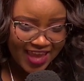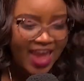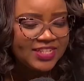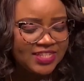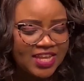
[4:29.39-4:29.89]

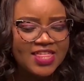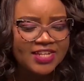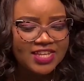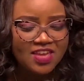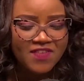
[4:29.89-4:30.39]
and say
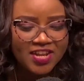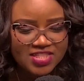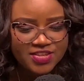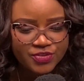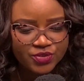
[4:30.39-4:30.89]
that even in
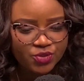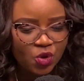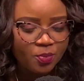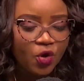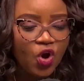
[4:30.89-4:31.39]
this
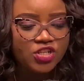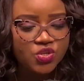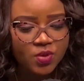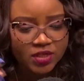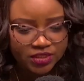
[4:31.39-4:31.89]
storm, God,
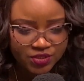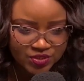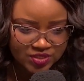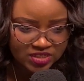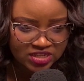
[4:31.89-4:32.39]
you are
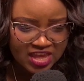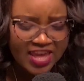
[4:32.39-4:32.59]
good.